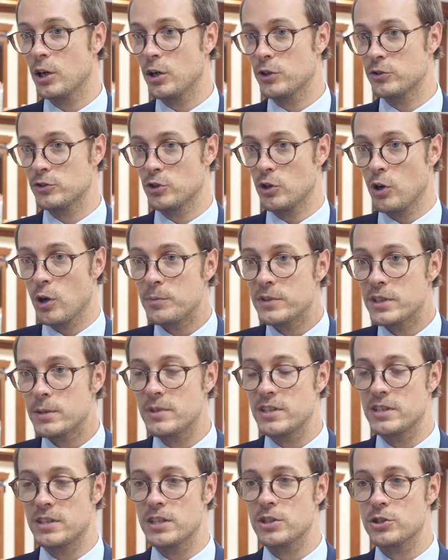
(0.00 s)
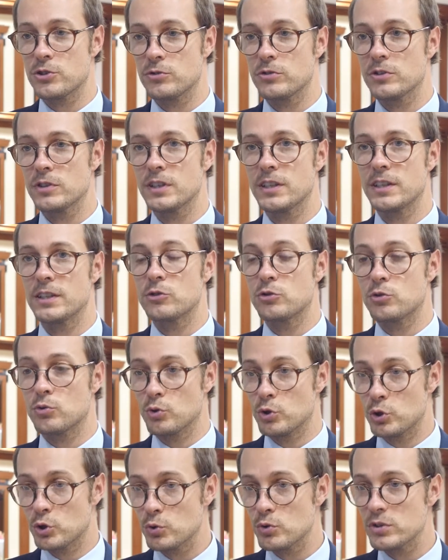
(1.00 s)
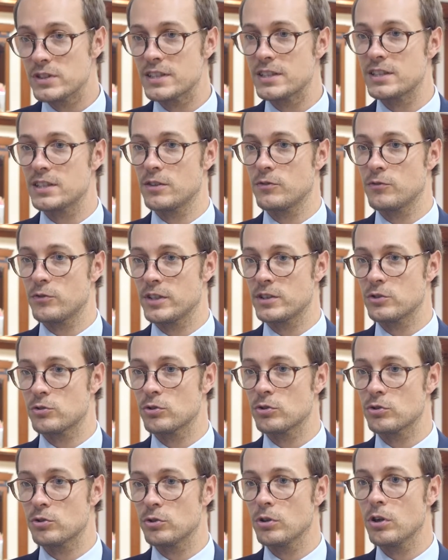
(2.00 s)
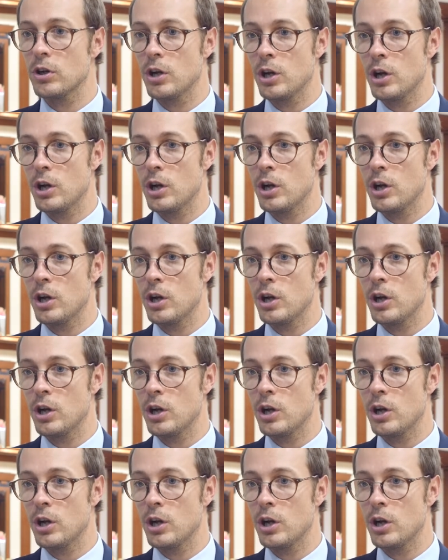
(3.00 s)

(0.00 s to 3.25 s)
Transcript: And the optimization is to use this infrastructure